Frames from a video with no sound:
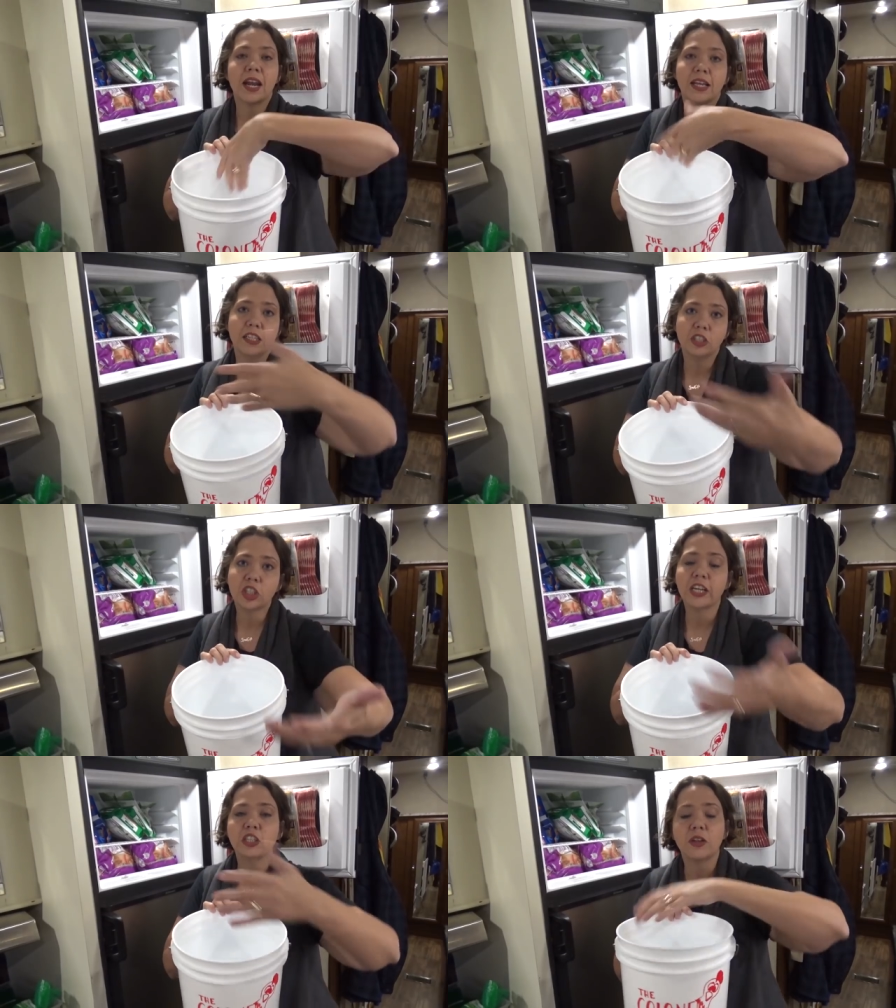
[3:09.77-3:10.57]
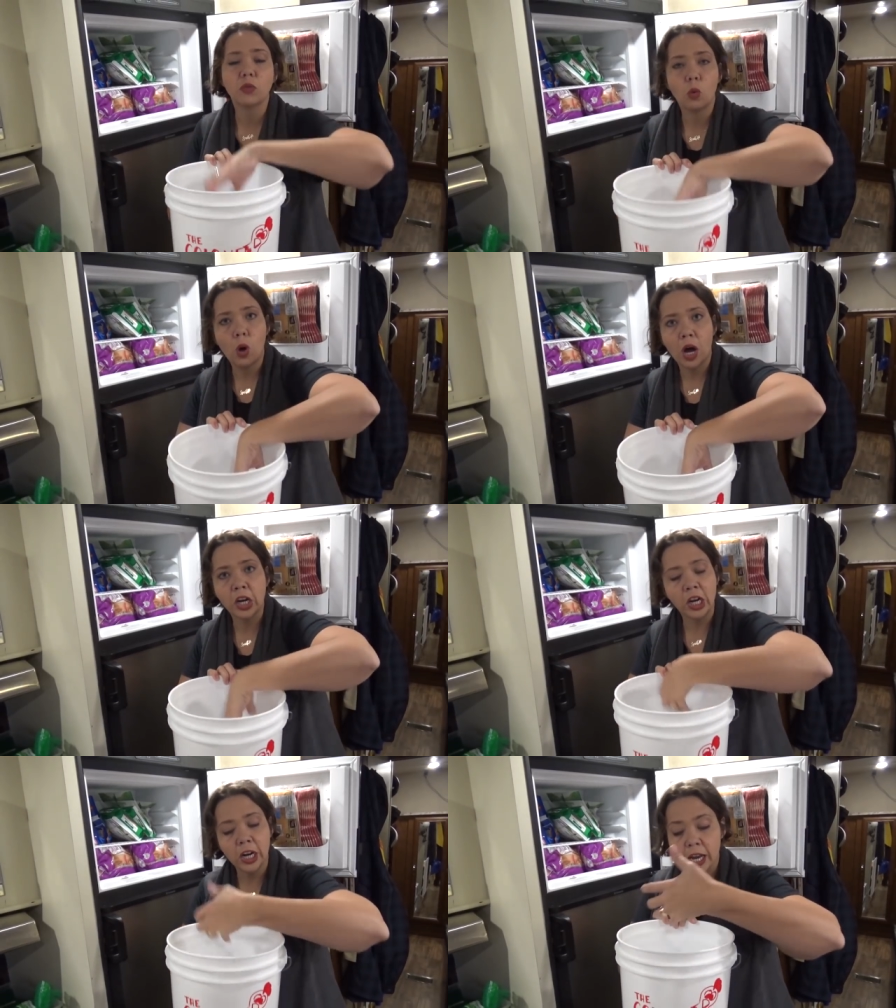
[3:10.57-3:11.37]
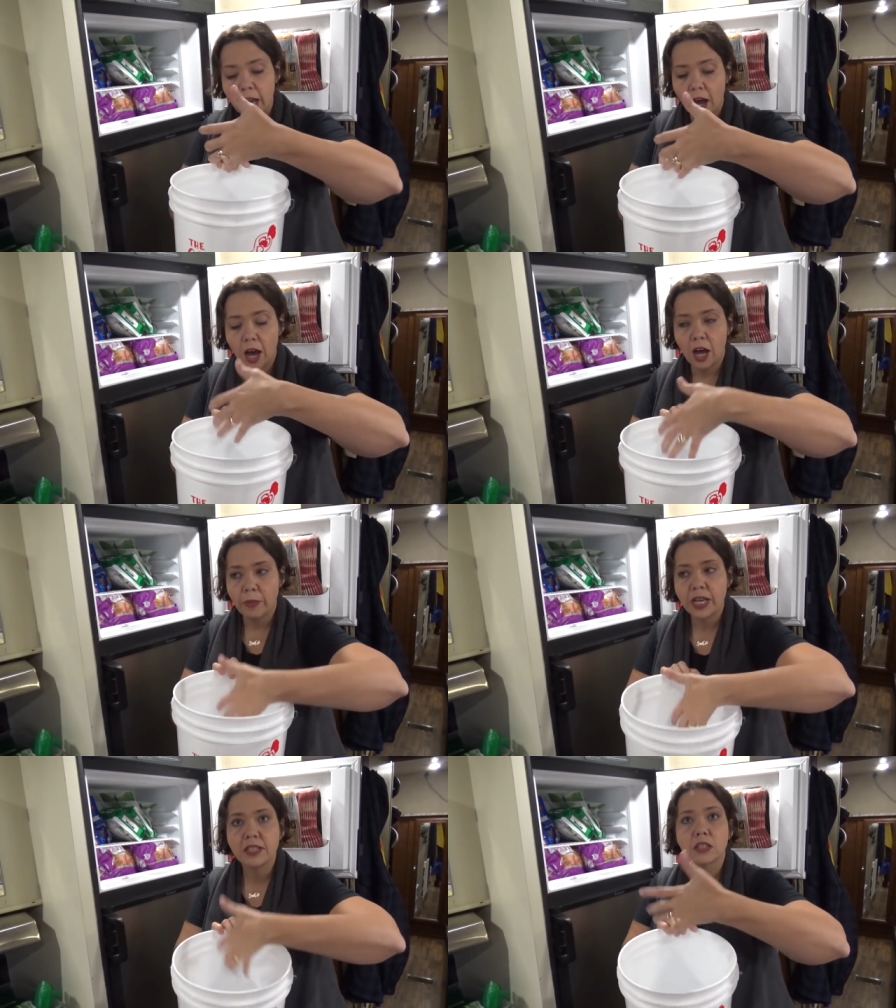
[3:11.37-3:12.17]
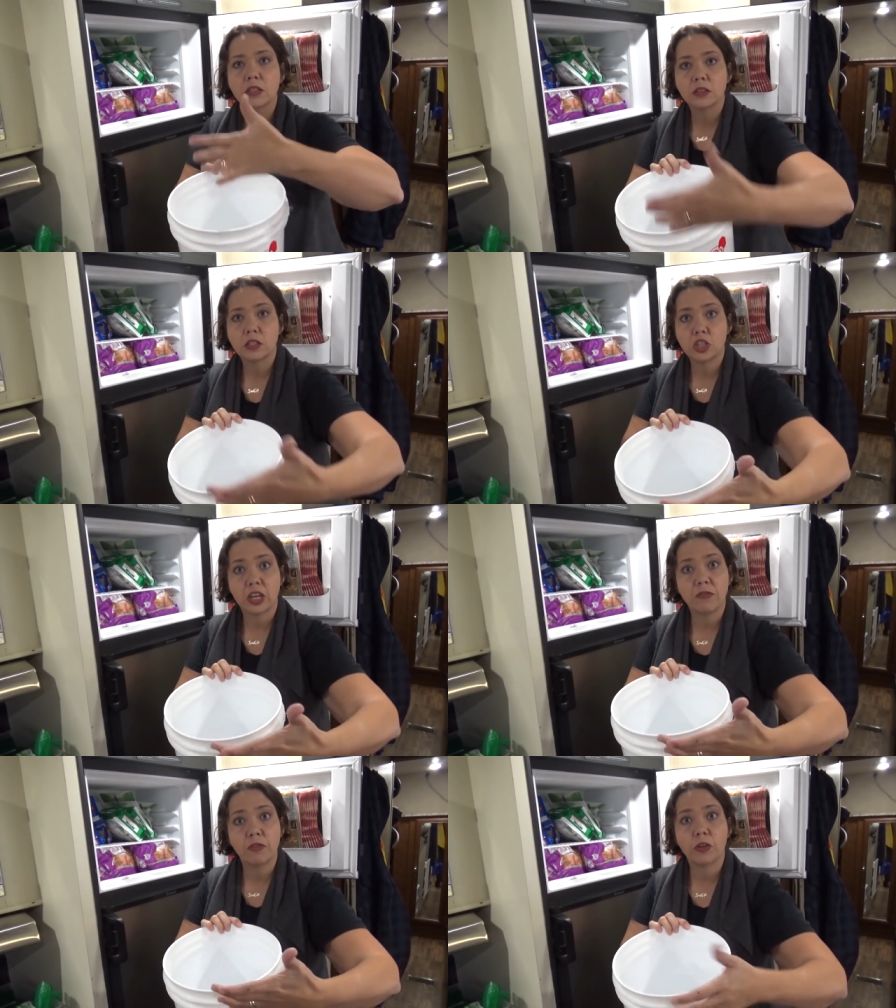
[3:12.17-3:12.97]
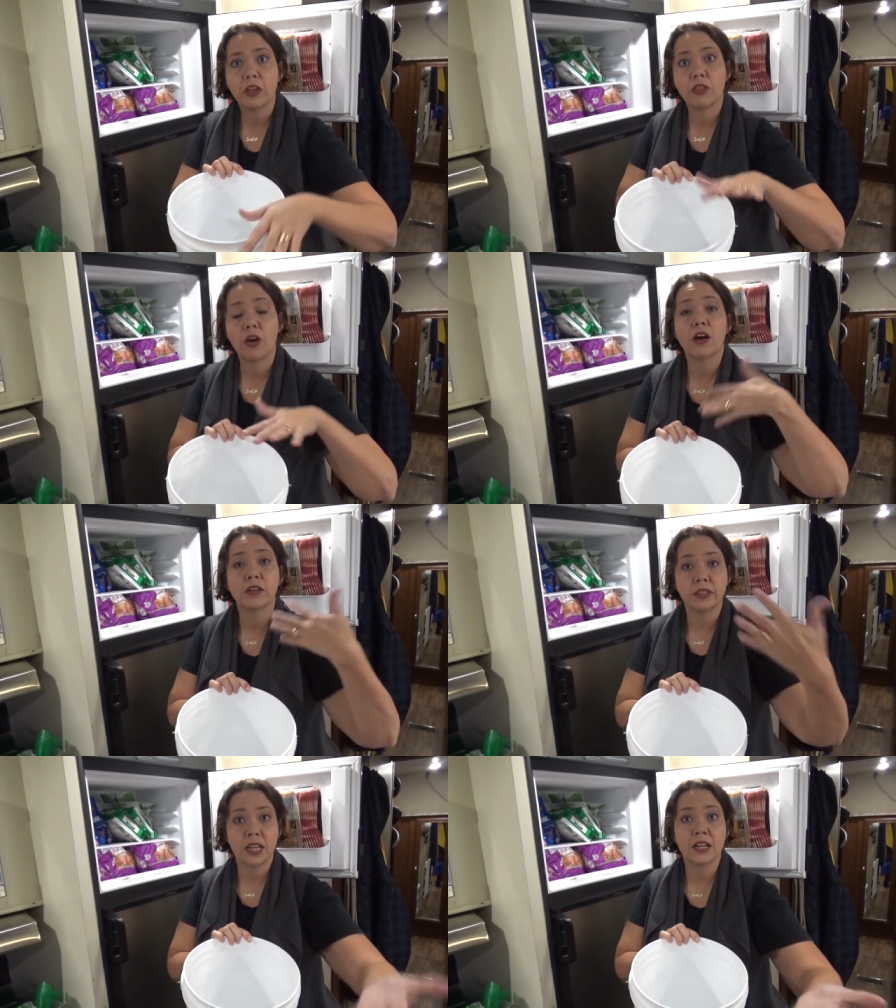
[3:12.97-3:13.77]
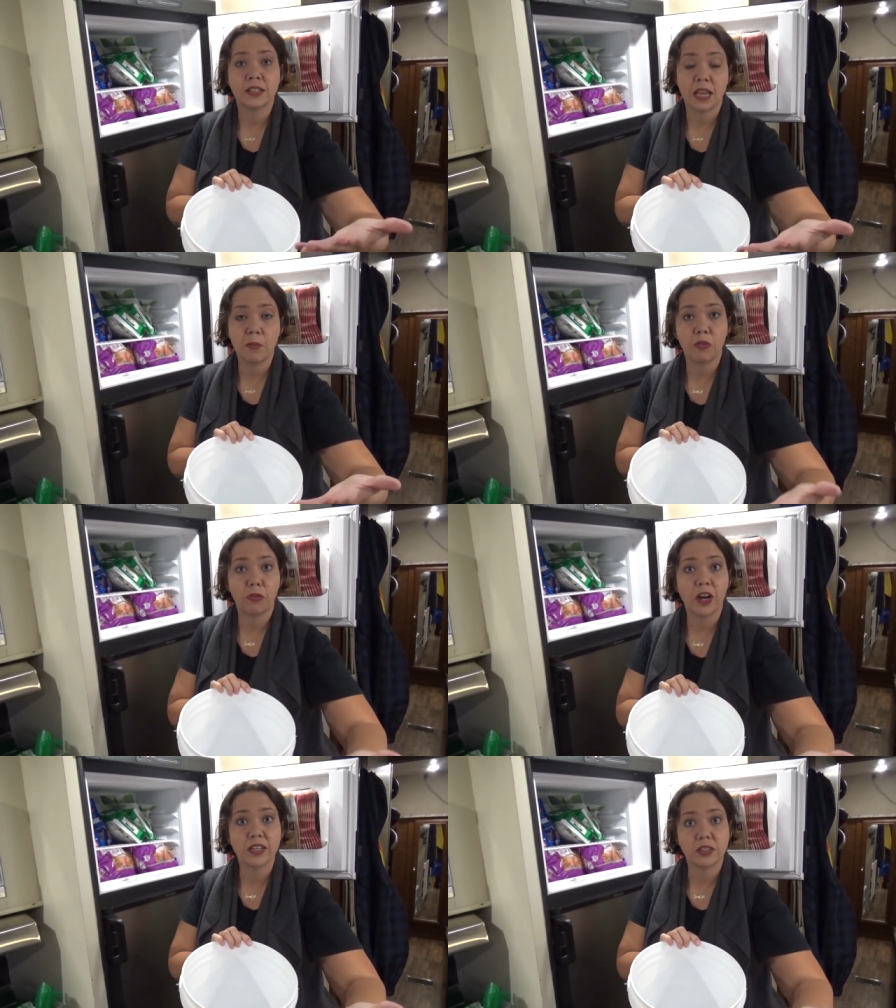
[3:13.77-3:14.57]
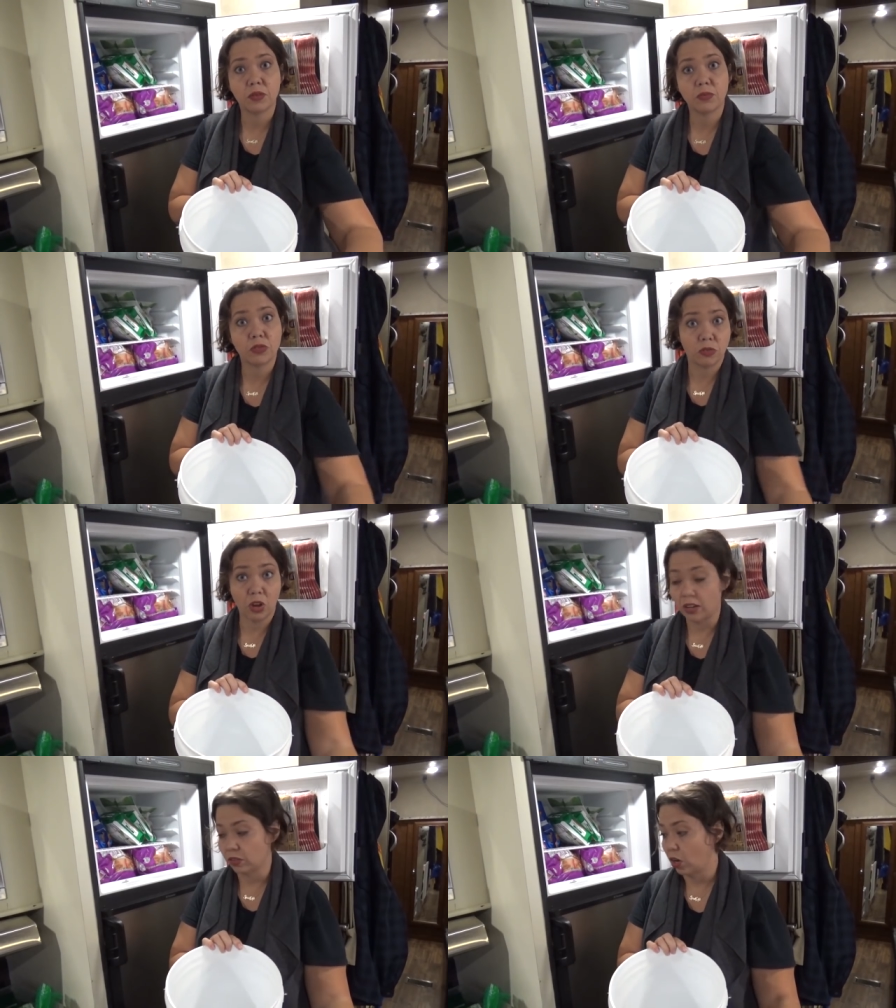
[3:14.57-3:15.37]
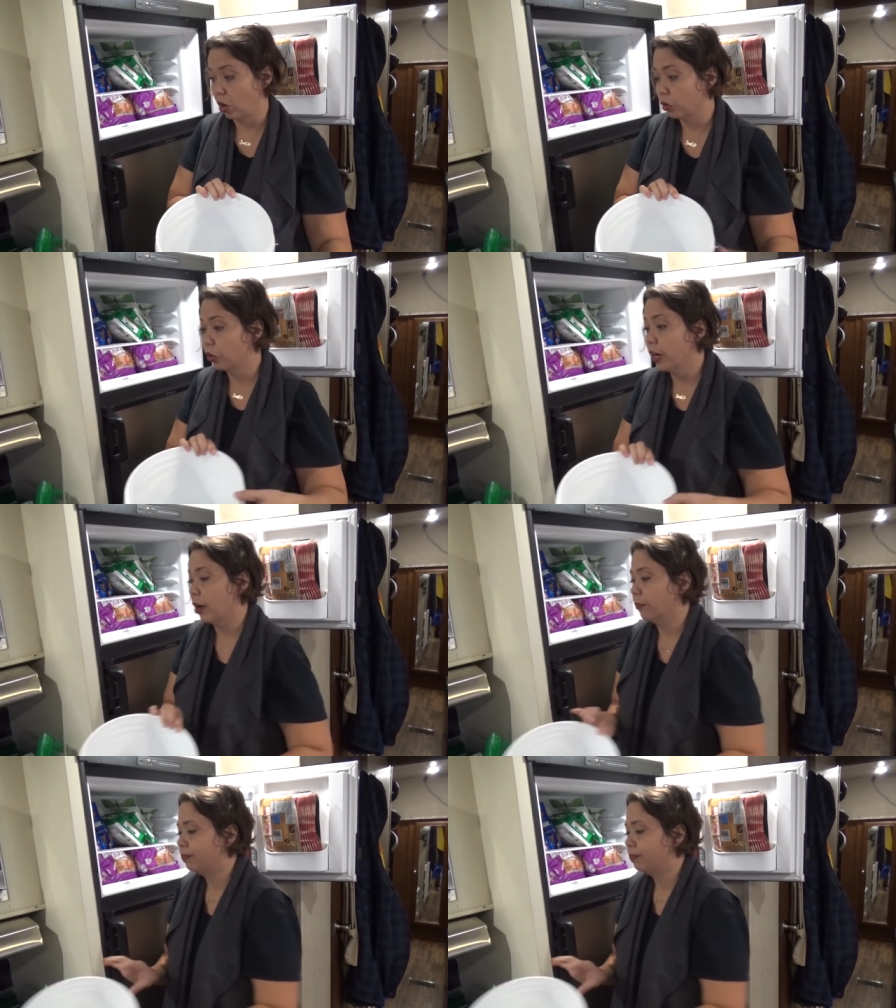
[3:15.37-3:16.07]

And I can change out the water until the chicken fully thaws and is able for us to toss on our grill.